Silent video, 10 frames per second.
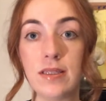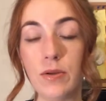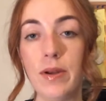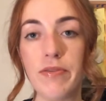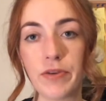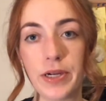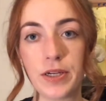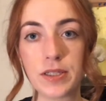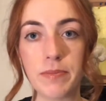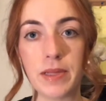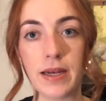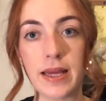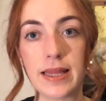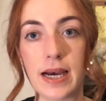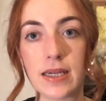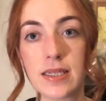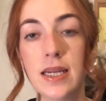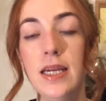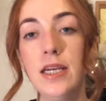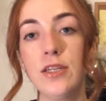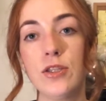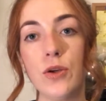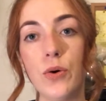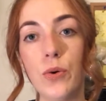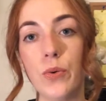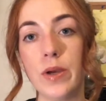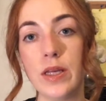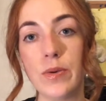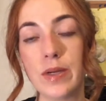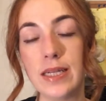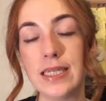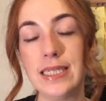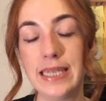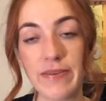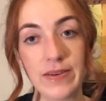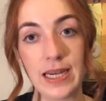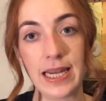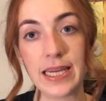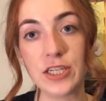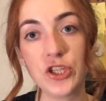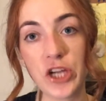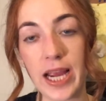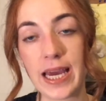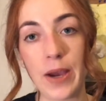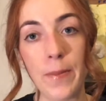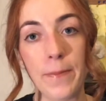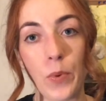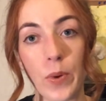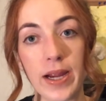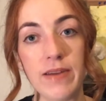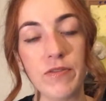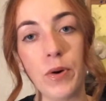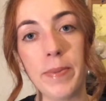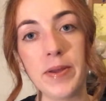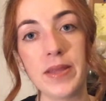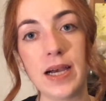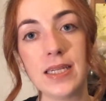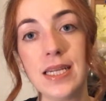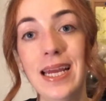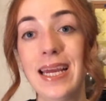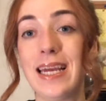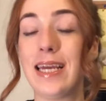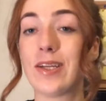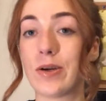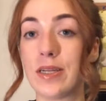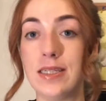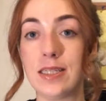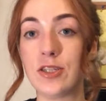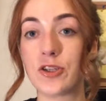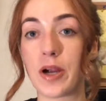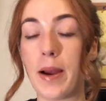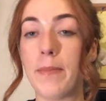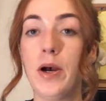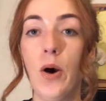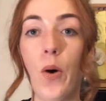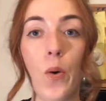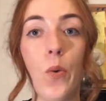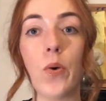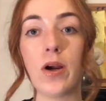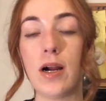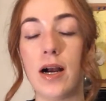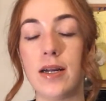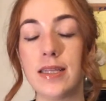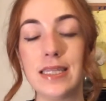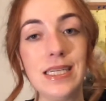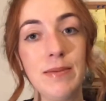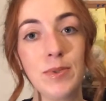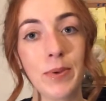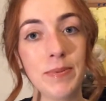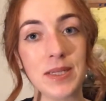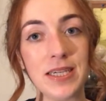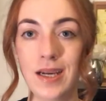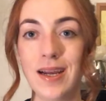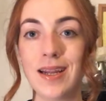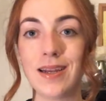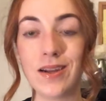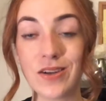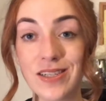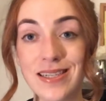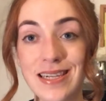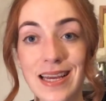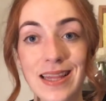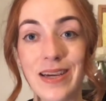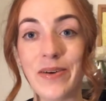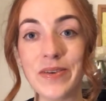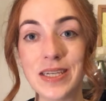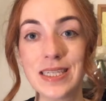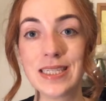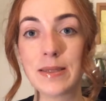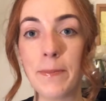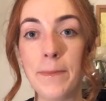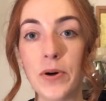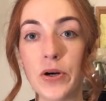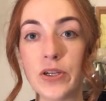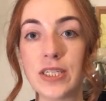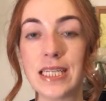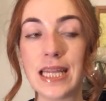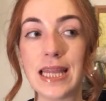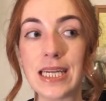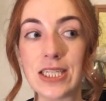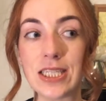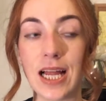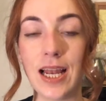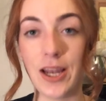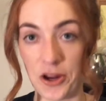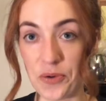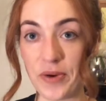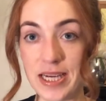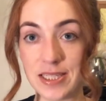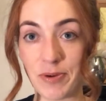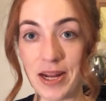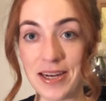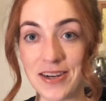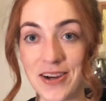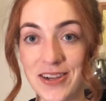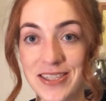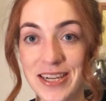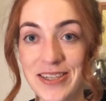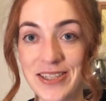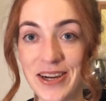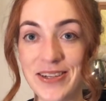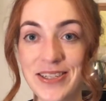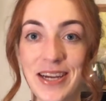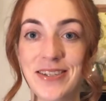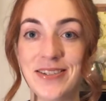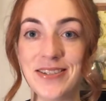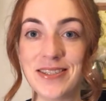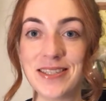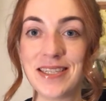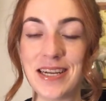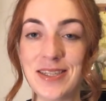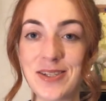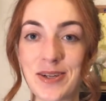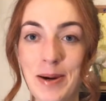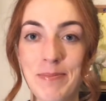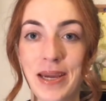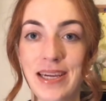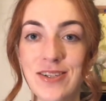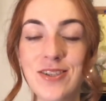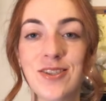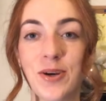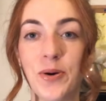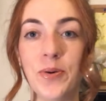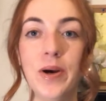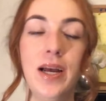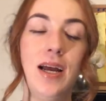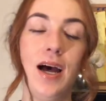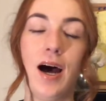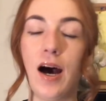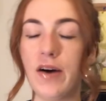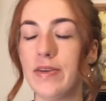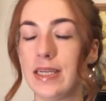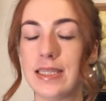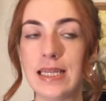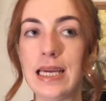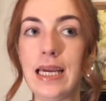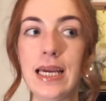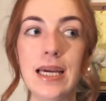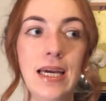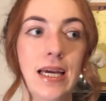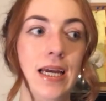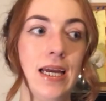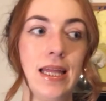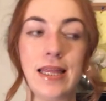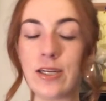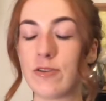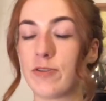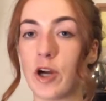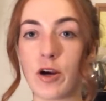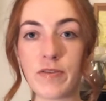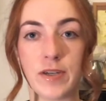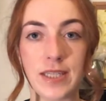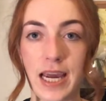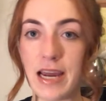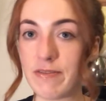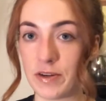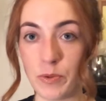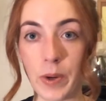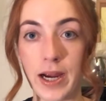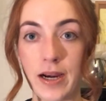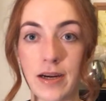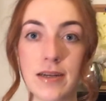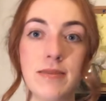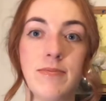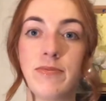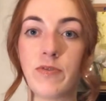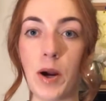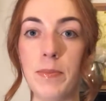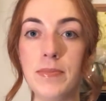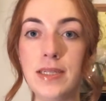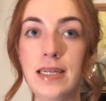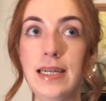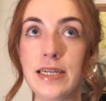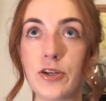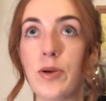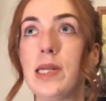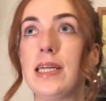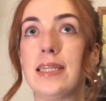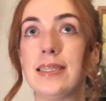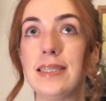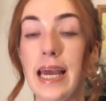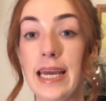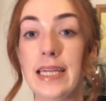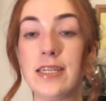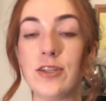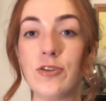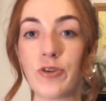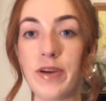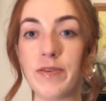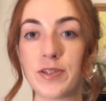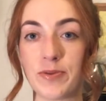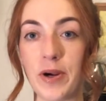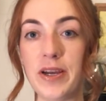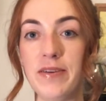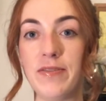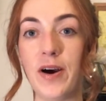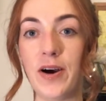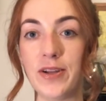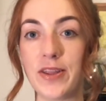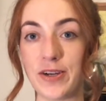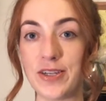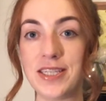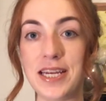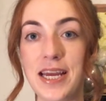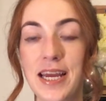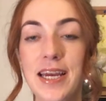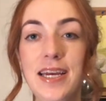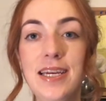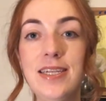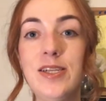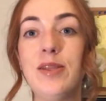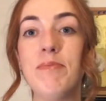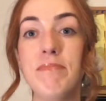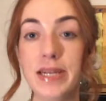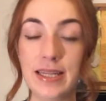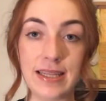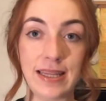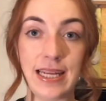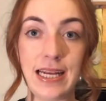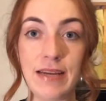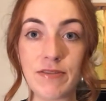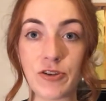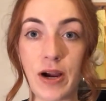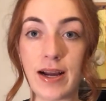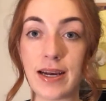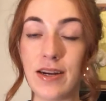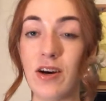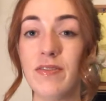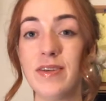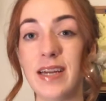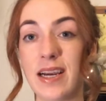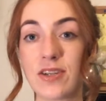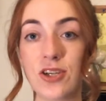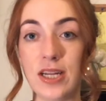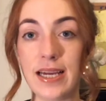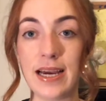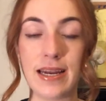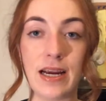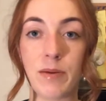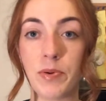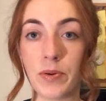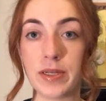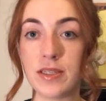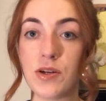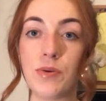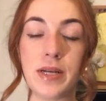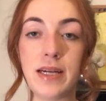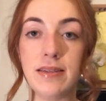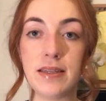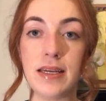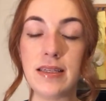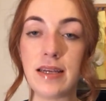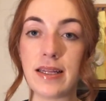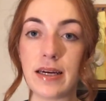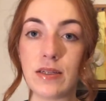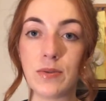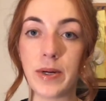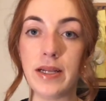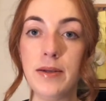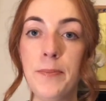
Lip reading: new livery or something like that. So you can definitely check out more info about that either on his Instagram or on the team's website. Not to state the obvious, but there's a lot of race related content on Daniel's Instagram page. So obviously there's photographers everywhere from literally the second the drivers arrive on a Thursday to the minute that they leave the track, and often actually at airports and hotels and things like that as well.